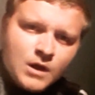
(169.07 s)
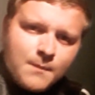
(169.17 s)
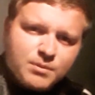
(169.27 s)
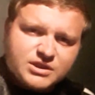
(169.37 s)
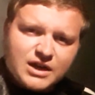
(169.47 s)

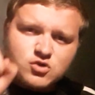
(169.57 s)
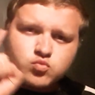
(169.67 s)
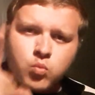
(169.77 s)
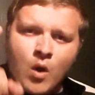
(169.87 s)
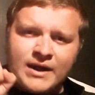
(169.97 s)
But there's
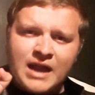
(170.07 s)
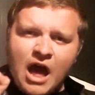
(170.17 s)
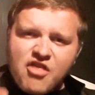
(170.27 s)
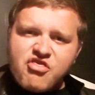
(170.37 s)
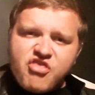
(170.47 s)
one
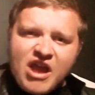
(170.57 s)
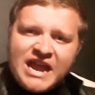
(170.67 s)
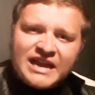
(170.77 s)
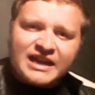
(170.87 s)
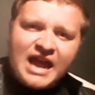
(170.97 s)

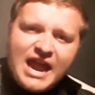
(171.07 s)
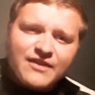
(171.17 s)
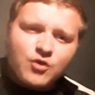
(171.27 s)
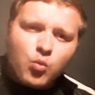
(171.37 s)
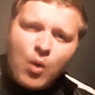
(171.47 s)
thing
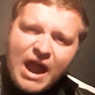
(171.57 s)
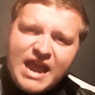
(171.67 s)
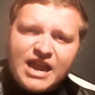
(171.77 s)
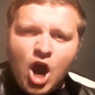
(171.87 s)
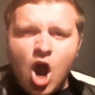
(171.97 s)
in the
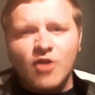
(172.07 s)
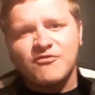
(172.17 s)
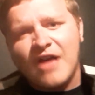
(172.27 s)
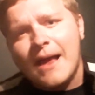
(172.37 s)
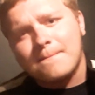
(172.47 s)
way
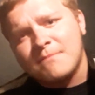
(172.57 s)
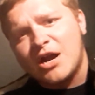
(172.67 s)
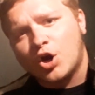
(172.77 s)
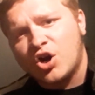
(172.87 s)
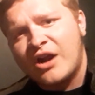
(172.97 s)
of that
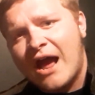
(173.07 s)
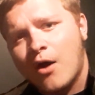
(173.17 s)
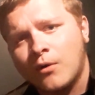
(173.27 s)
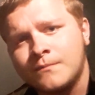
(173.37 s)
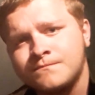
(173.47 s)
mirror
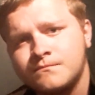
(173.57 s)
now.